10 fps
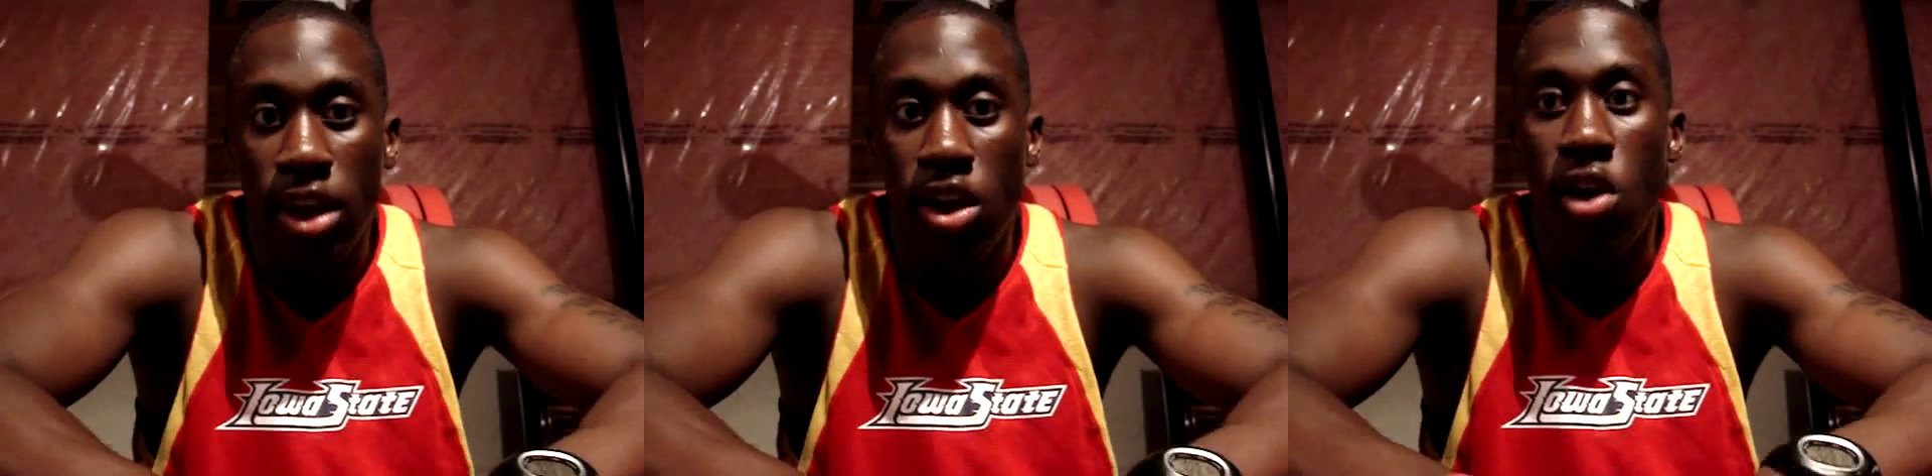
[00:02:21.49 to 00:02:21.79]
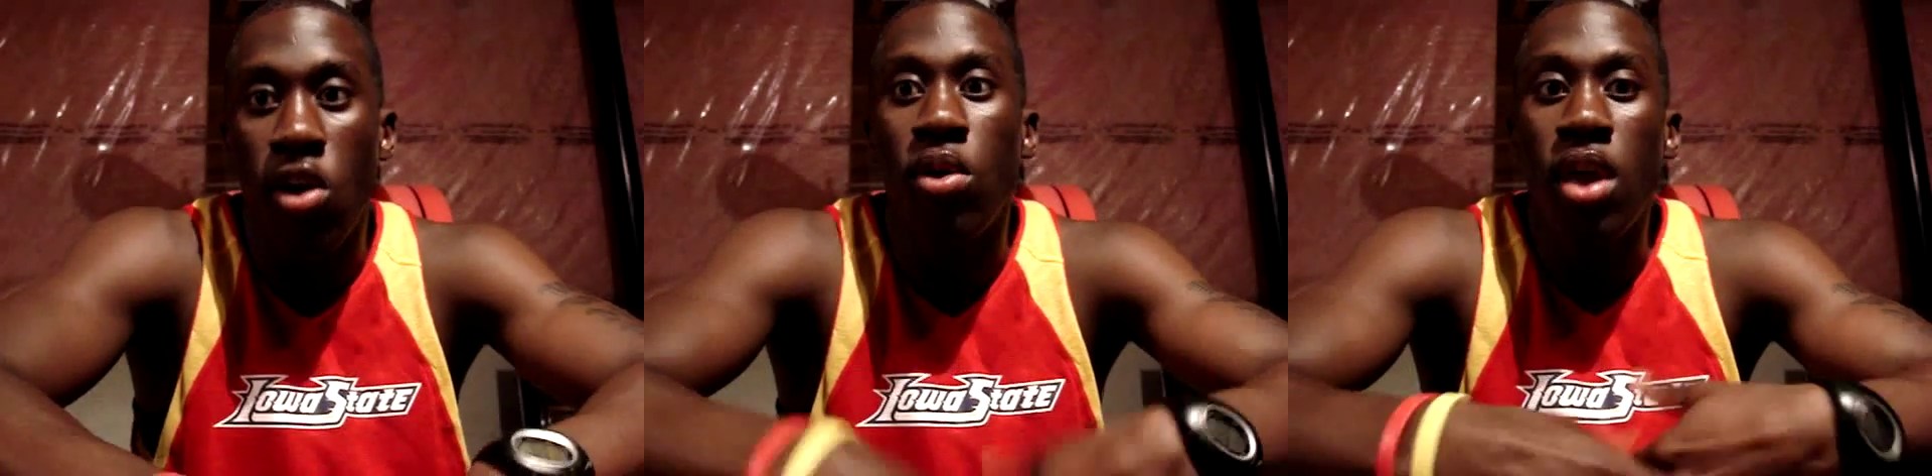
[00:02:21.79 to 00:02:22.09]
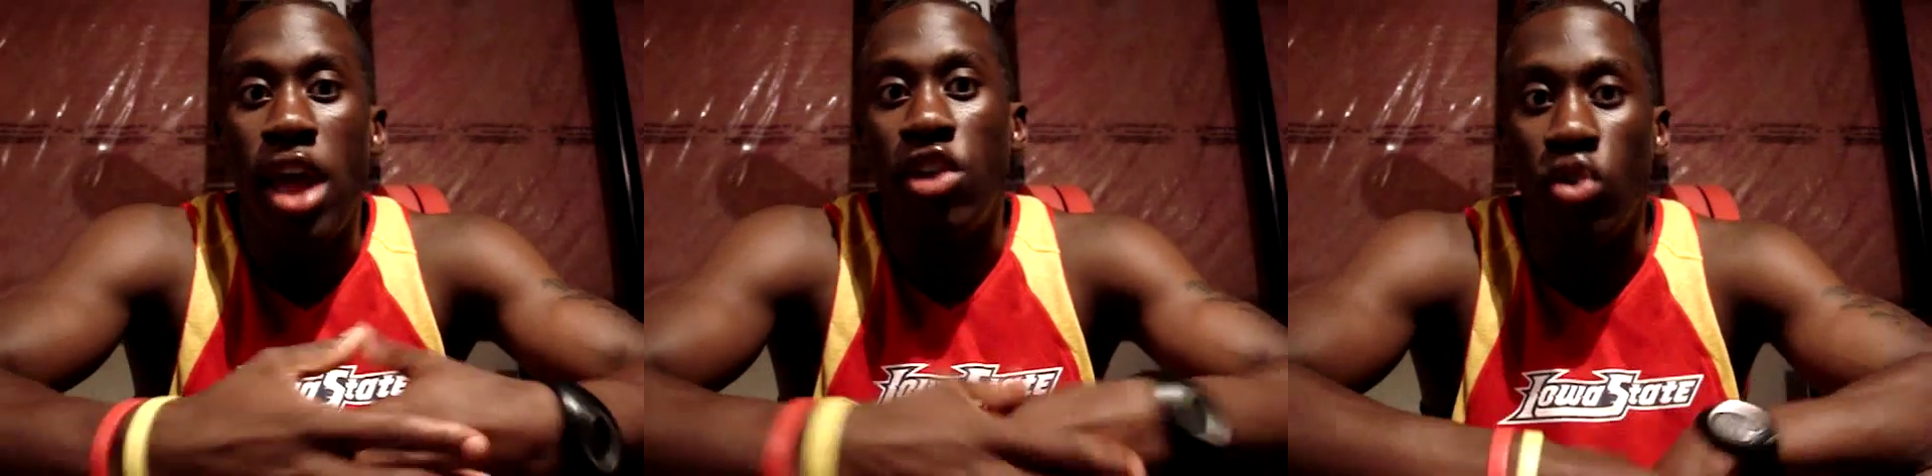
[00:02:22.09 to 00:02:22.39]
let go
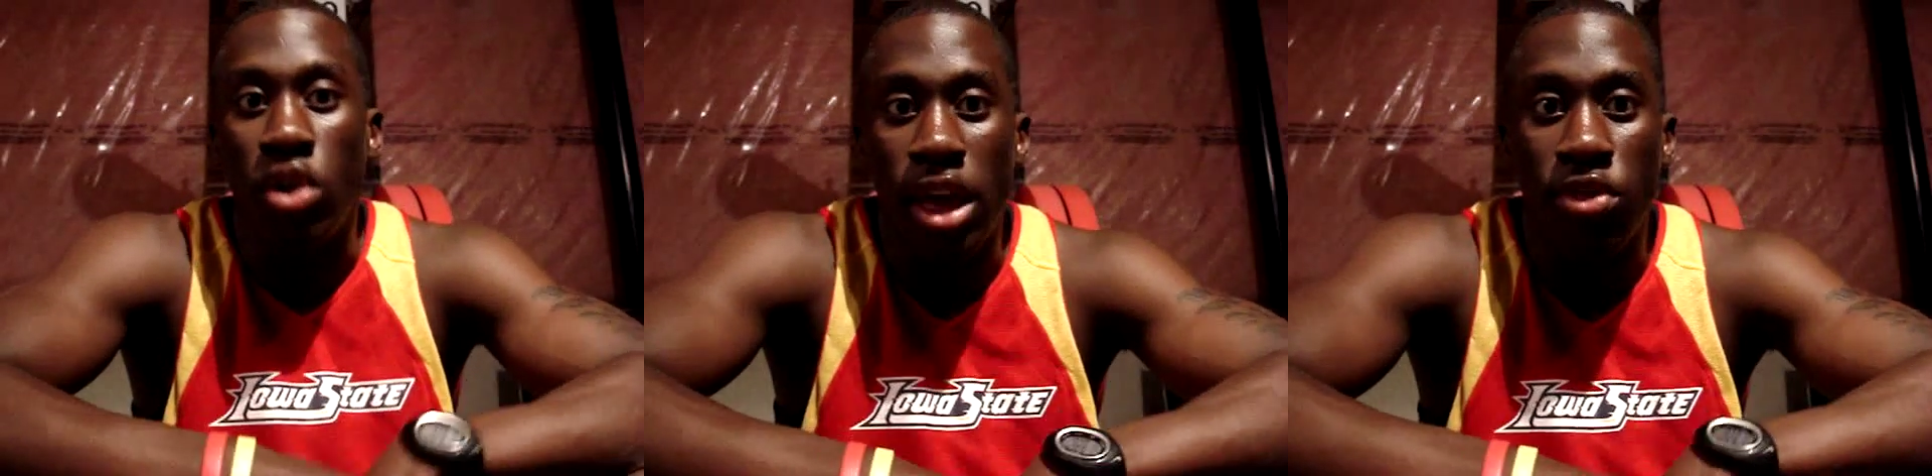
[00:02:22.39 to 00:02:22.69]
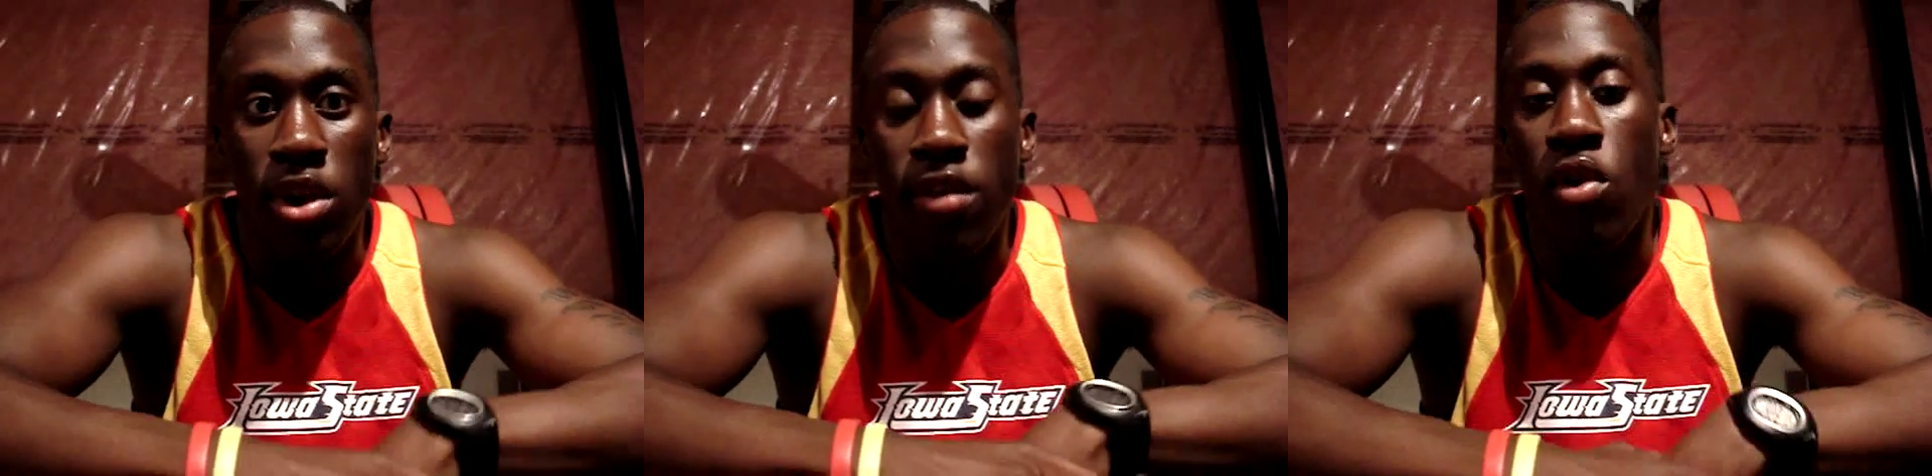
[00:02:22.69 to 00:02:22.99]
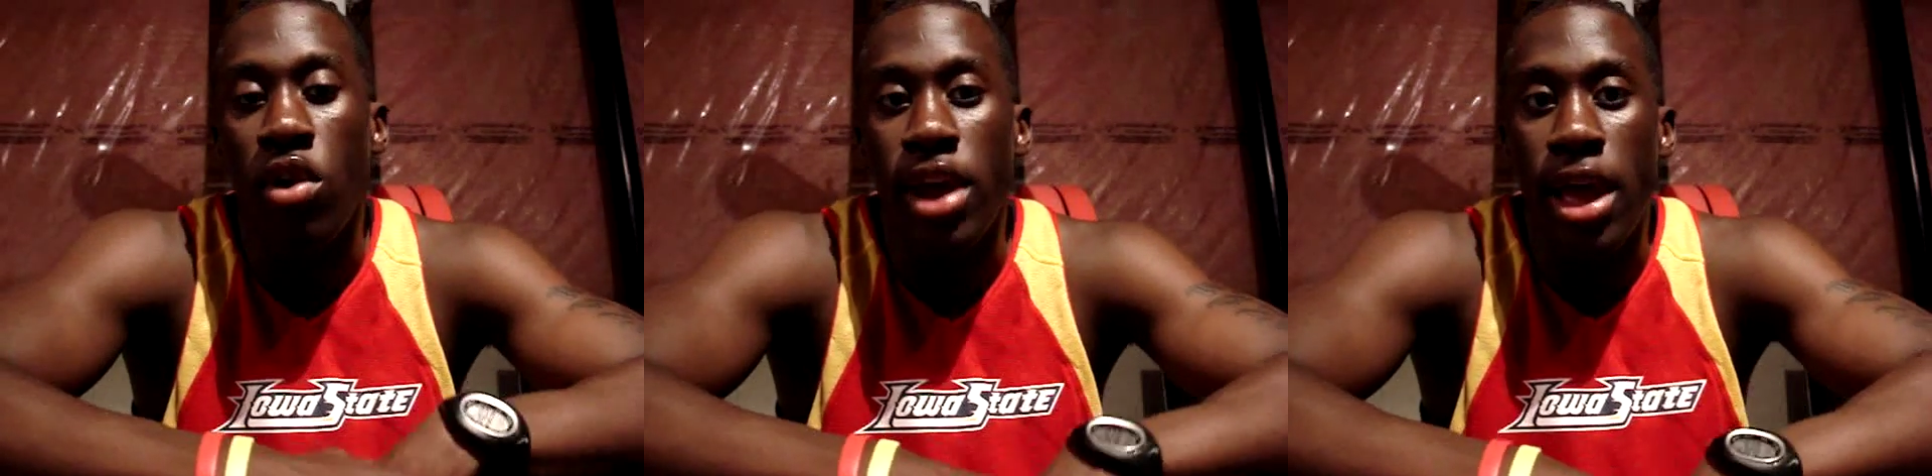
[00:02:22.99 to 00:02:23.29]
and do it like 3 or
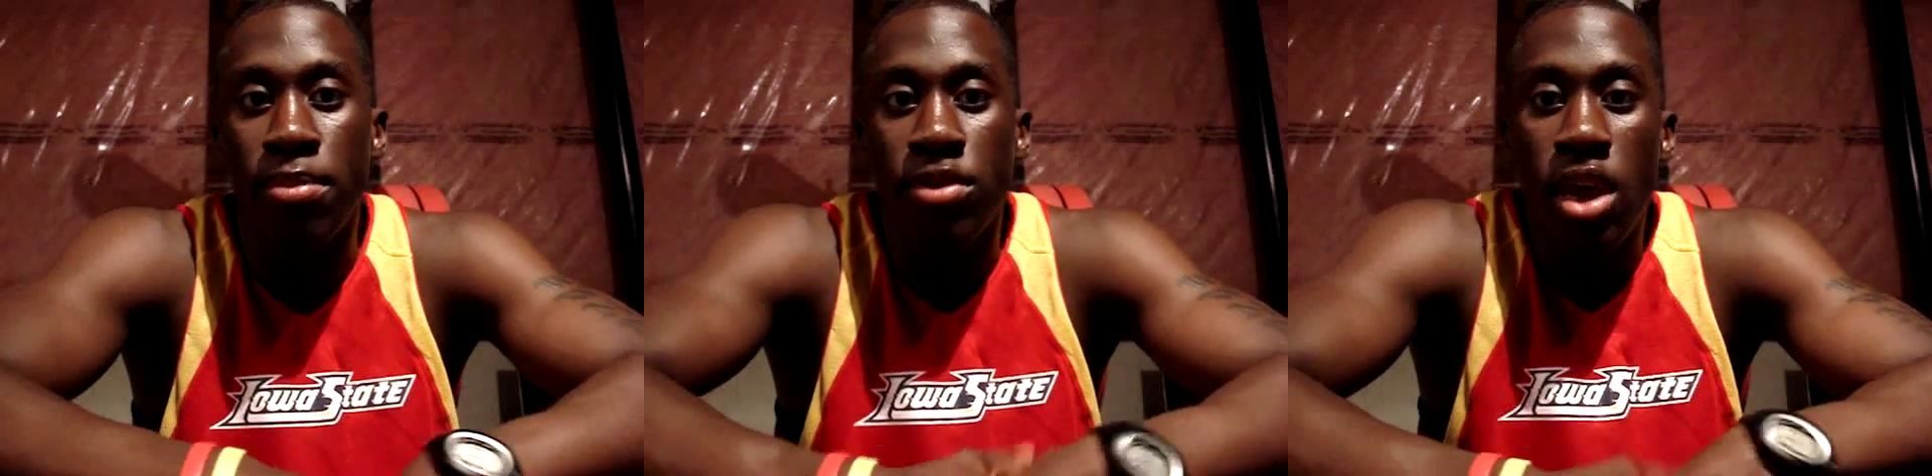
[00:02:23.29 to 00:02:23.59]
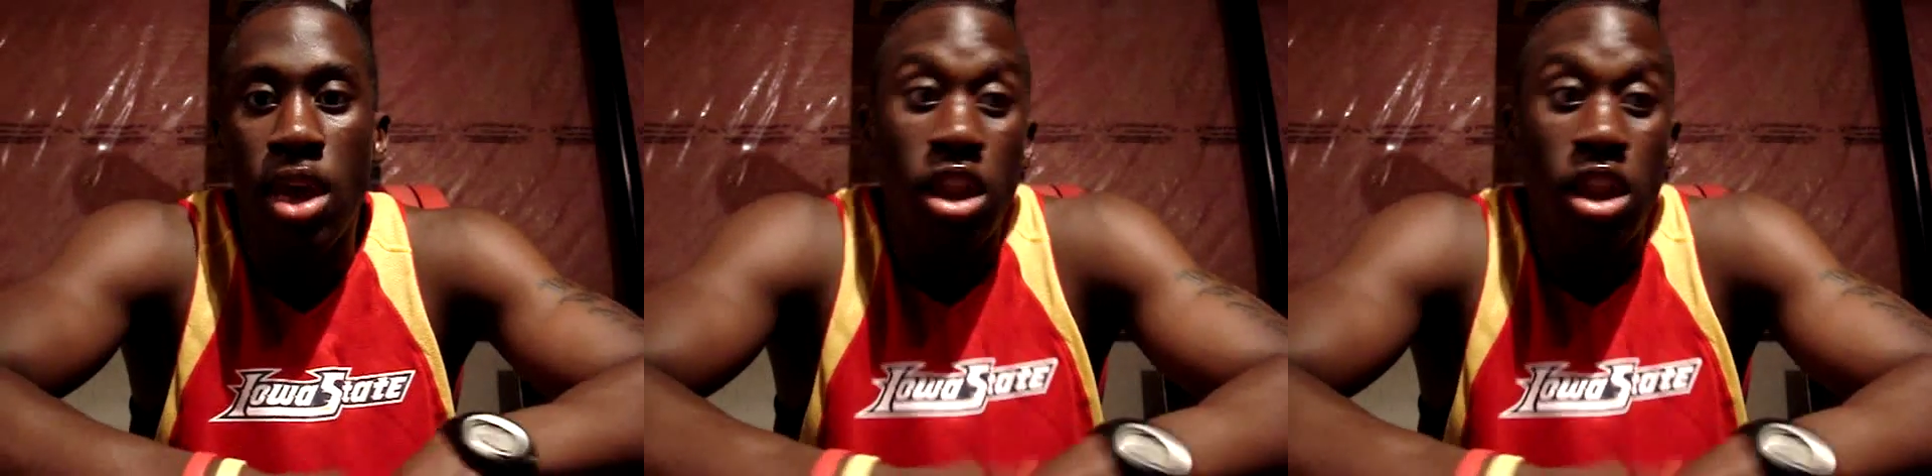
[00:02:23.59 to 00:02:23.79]
4 times